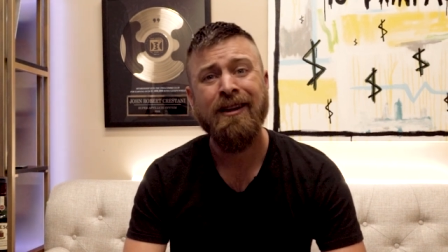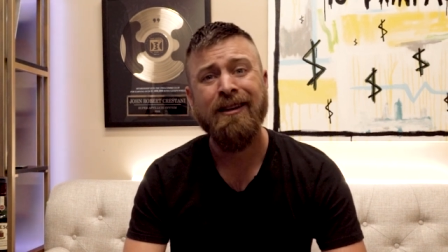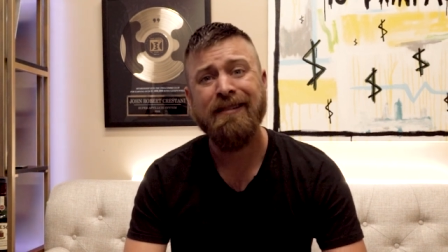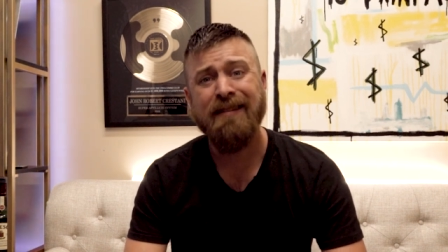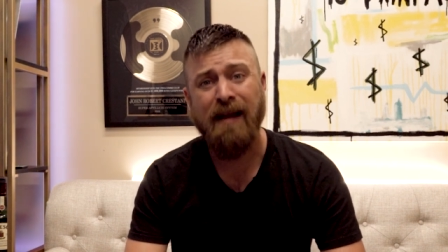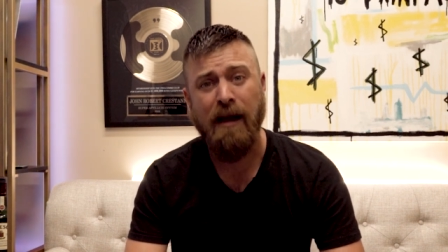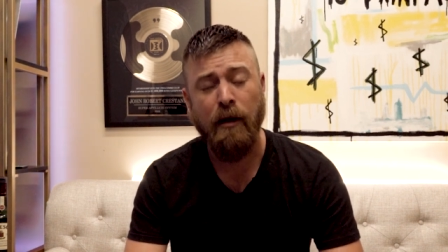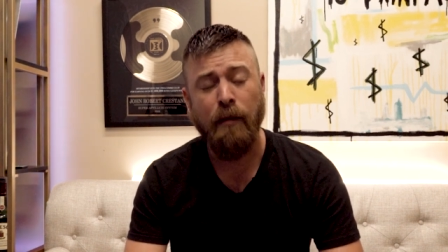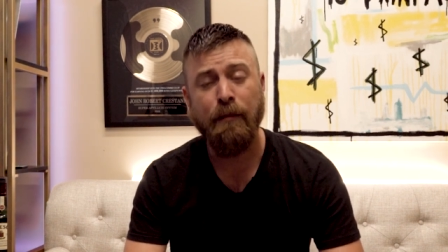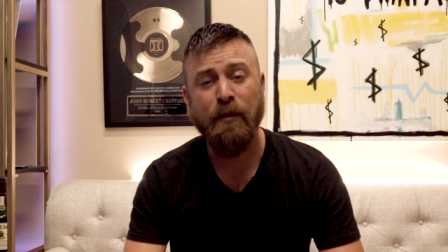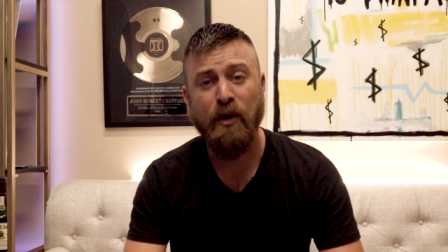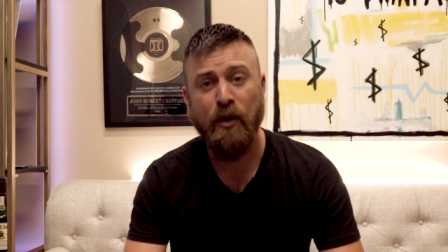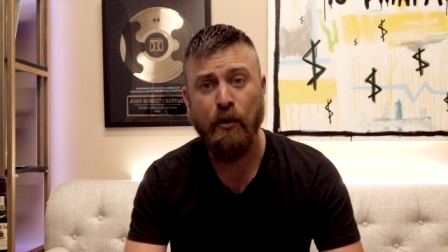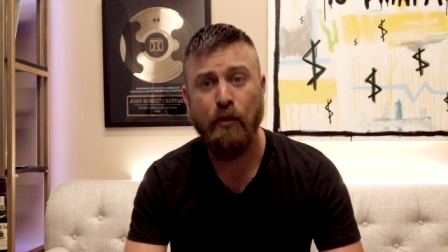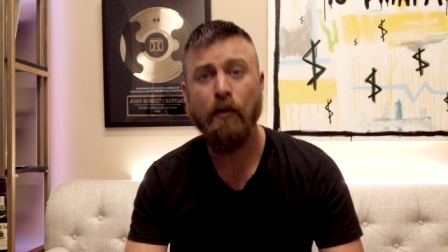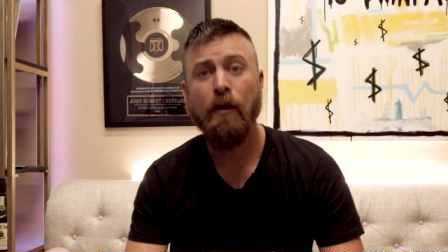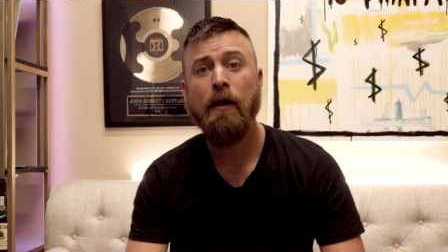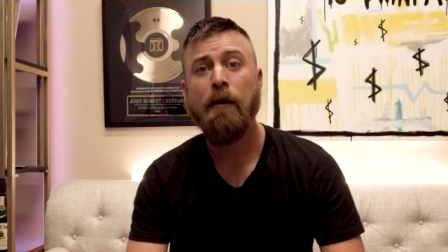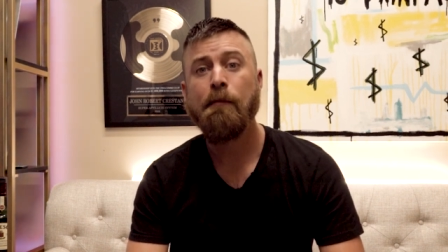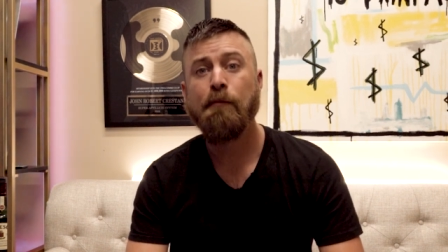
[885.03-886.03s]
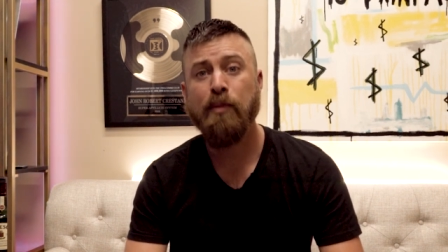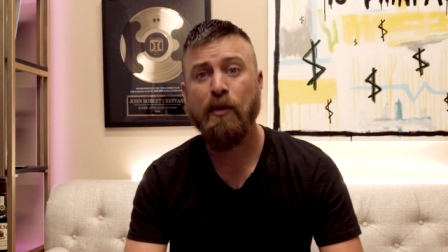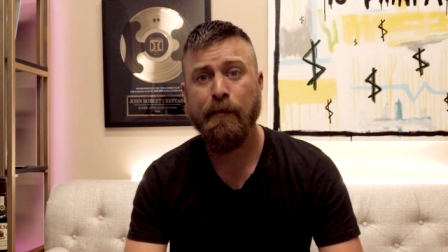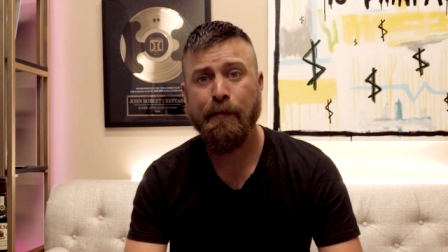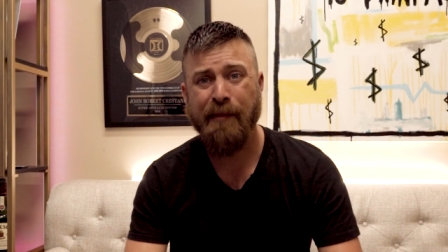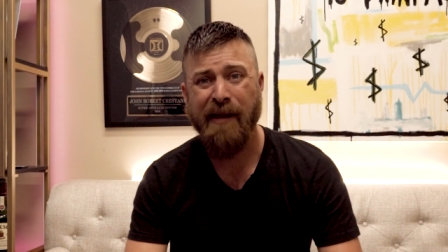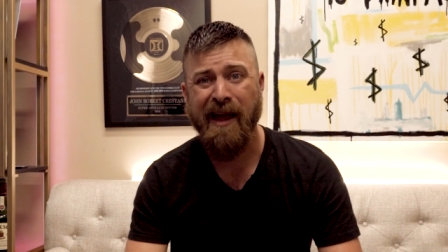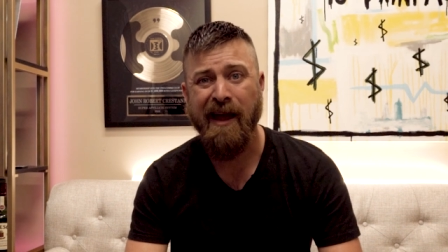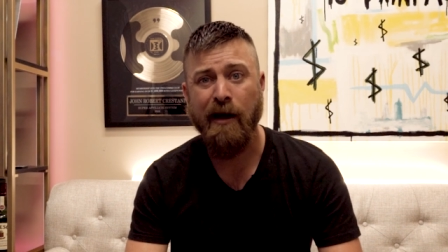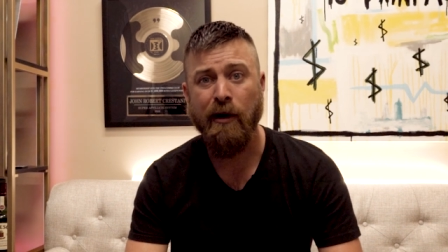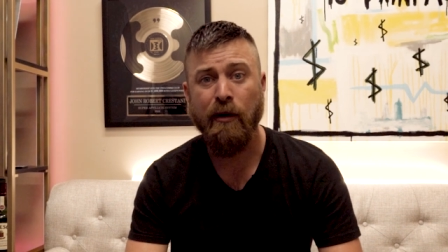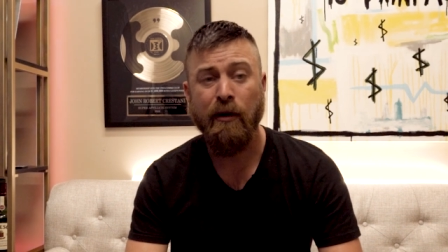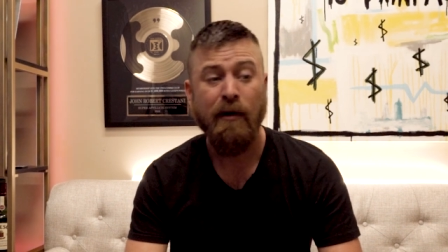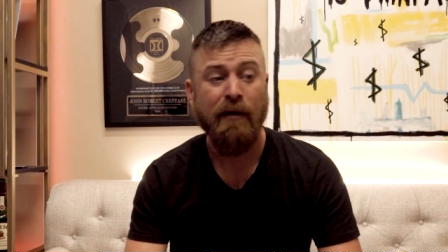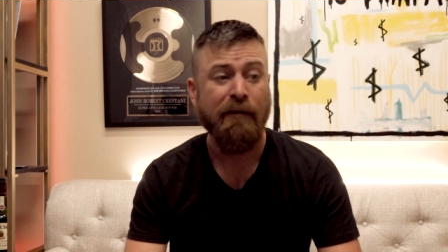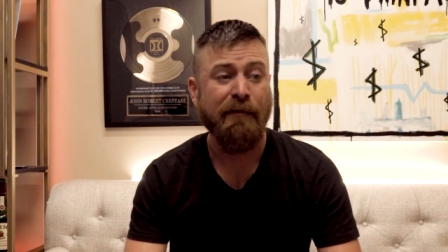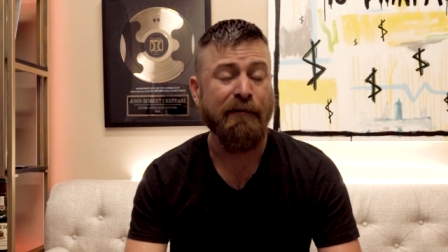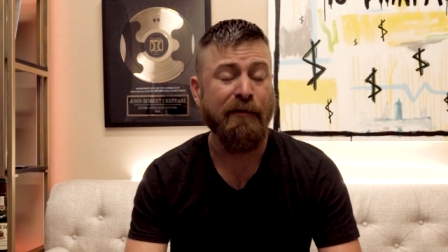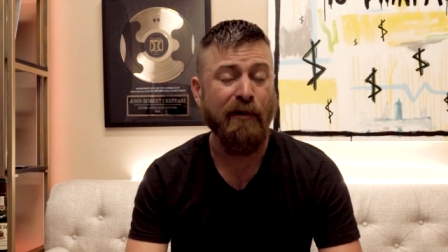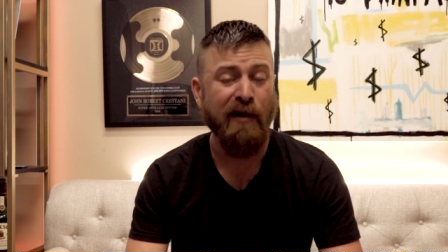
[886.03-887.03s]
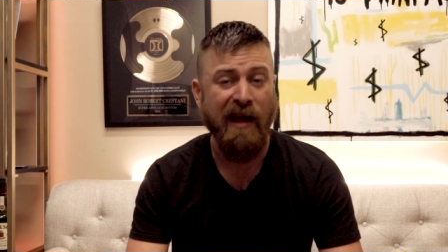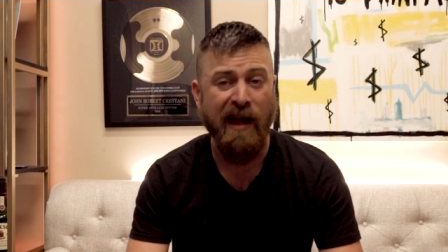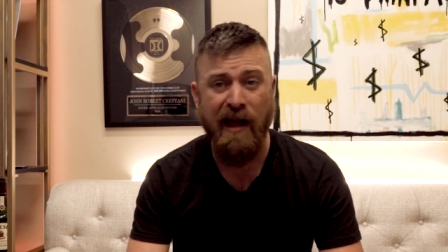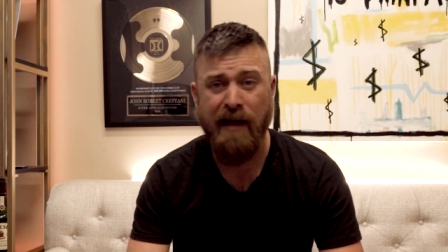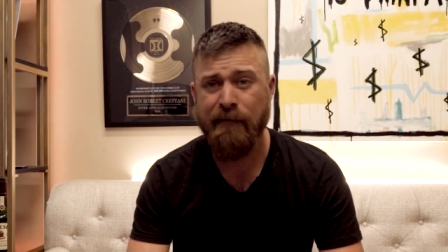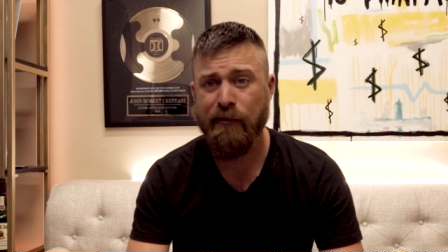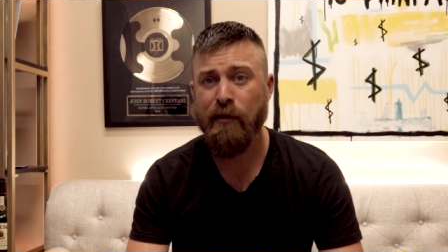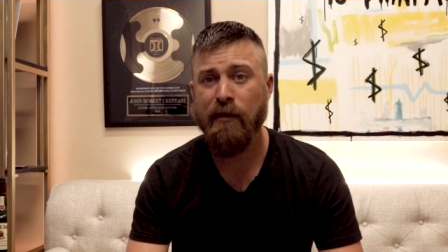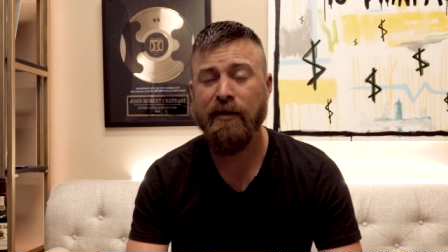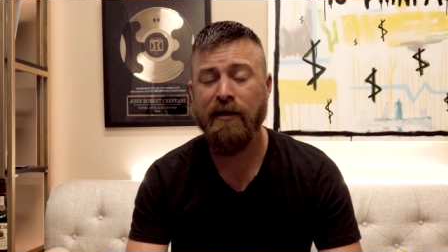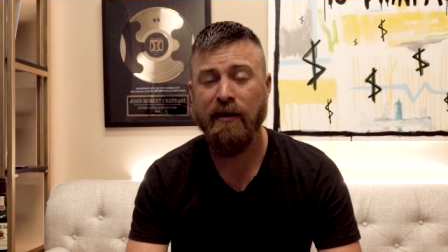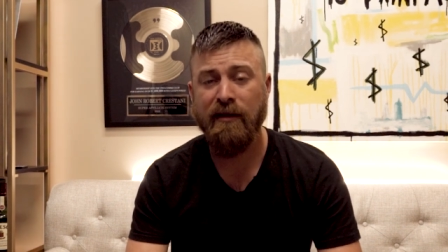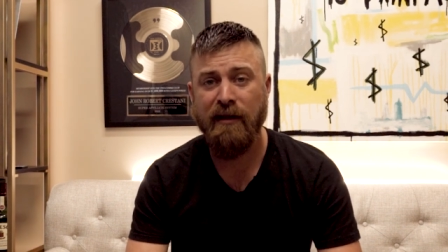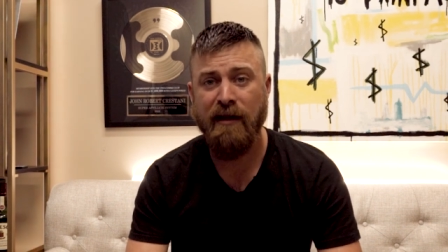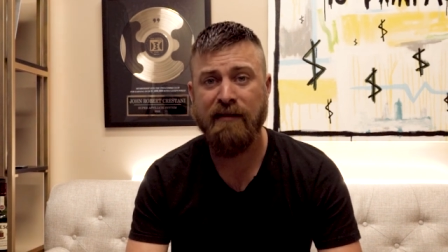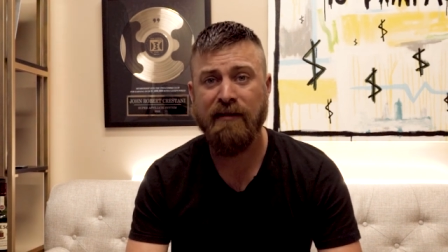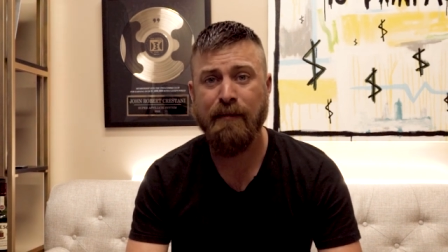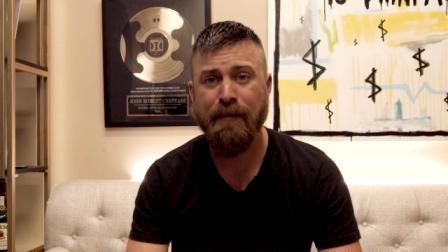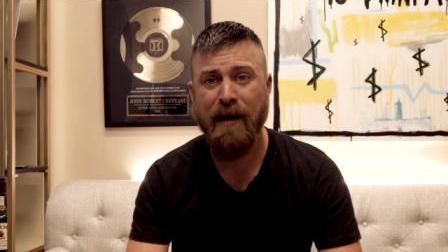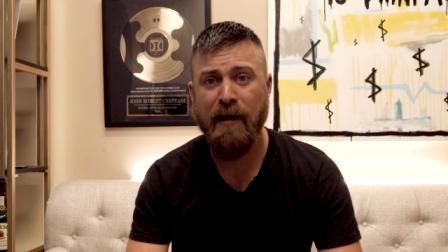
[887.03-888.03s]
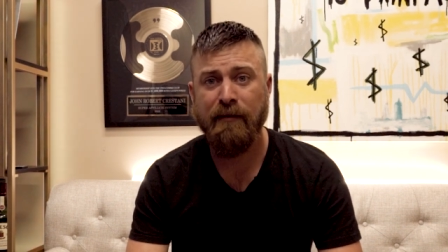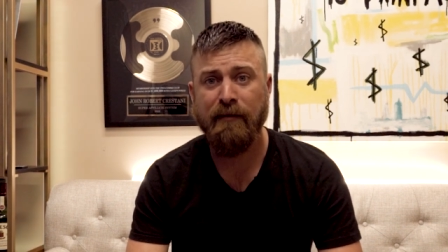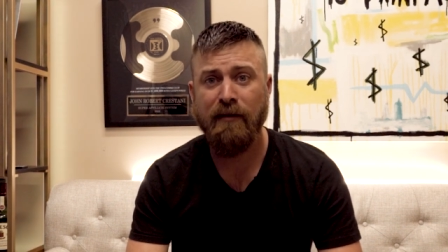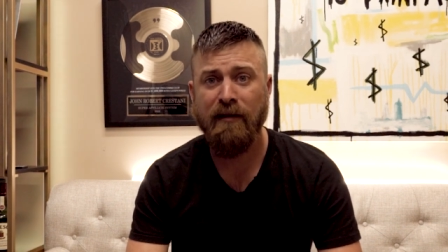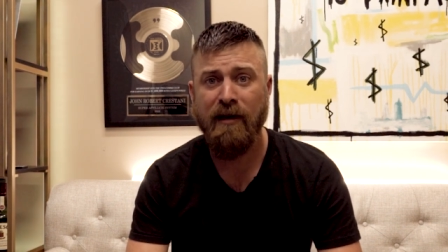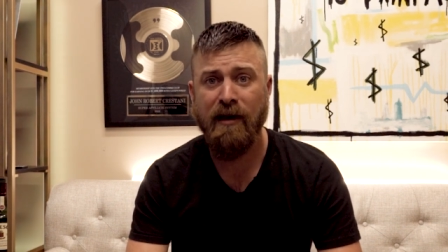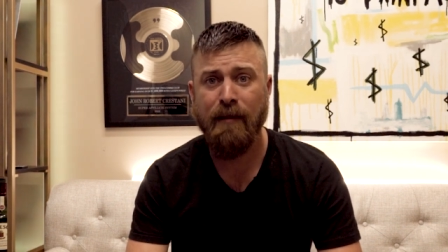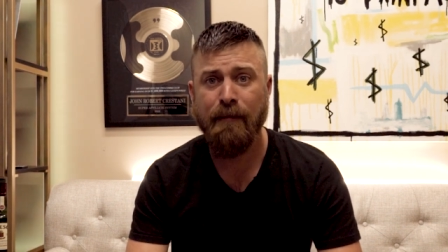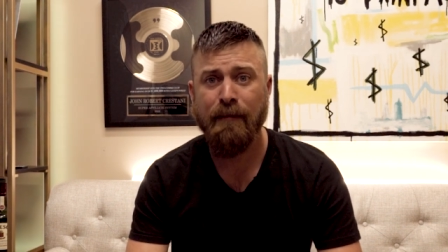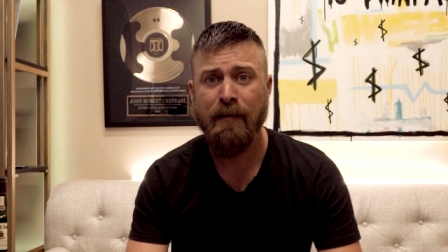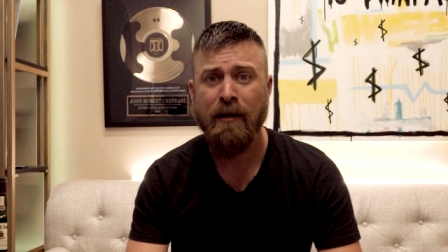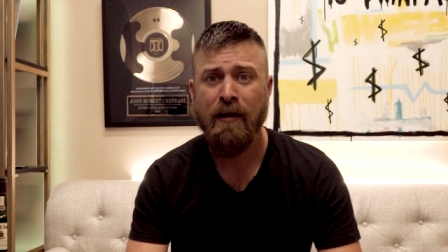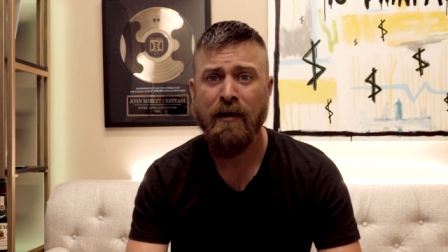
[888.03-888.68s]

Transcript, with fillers: to help you prepare for everything that's about to come.